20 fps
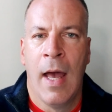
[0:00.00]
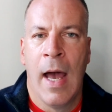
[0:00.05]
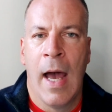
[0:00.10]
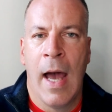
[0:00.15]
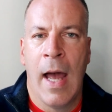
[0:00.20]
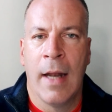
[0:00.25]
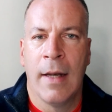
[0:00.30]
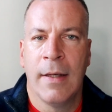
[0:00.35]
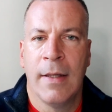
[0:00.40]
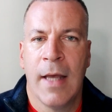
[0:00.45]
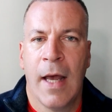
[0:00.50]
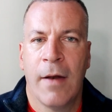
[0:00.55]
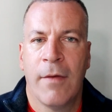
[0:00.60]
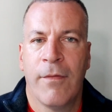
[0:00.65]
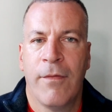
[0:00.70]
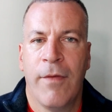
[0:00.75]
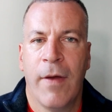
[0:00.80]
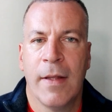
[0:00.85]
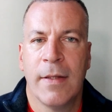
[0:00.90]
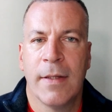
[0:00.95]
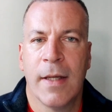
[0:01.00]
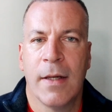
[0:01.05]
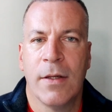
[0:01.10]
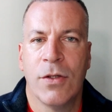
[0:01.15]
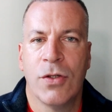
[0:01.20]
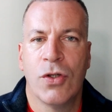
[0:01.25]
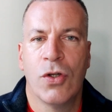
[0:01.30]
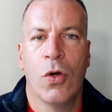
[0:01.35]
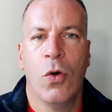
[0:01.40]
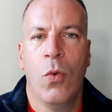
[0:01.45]
And that fits in
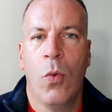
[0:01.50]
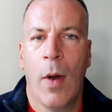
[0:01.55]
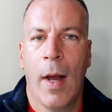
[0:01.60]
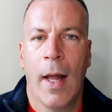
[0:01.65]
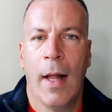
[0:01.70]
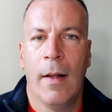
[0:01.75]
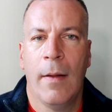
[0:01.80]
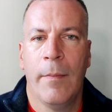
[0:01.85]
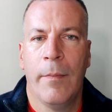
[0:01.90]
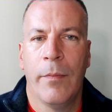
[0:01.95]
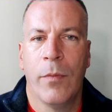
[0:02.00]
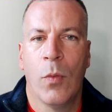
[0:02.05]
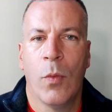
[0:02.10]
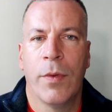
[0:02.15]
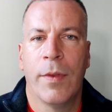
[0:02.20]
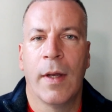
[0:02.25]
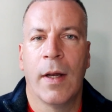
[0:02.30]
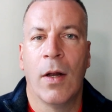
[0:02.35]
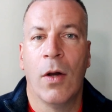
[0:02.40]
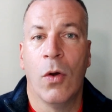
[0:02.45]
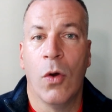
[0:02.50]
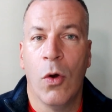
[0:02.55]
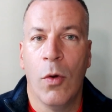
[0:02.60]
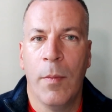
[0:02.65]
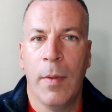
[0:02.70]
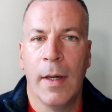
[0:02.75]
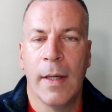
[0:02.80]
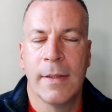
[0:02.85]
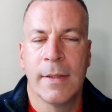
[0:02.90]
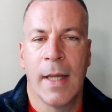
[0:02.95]
so well with the
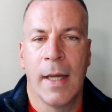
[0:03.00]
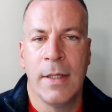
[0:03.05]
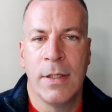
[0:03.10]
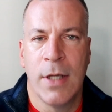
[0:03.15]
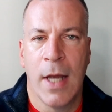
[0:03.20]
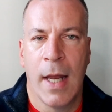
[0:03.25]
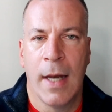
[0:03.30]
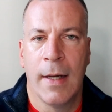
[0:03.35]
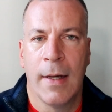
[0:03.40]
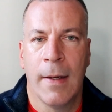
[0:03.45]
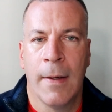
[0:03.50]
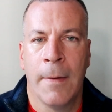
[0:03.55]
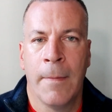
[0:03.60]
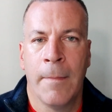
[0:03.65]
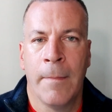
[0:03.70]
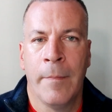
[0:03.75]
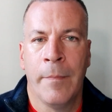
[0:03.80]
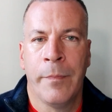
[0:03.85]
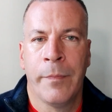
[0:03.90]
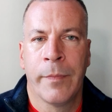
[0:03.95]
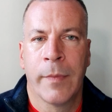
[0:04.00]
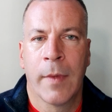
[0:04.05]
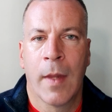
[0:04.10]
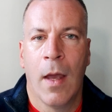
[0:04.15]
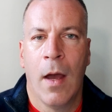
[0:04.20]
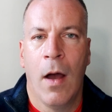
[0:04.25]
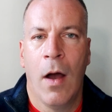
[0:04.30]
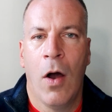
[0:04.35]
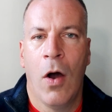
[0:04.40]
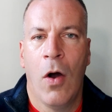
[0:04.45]
globalist agenda
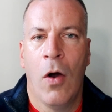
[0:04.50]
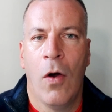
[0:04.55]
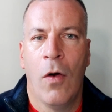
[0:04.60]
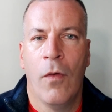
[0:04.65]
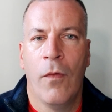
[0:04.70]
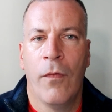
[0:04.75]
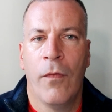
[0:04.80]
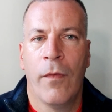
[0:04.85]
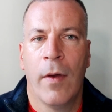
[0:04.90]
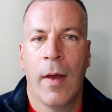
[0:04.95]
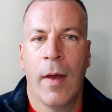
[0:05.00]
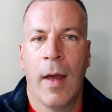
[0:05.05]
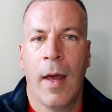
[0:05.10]
of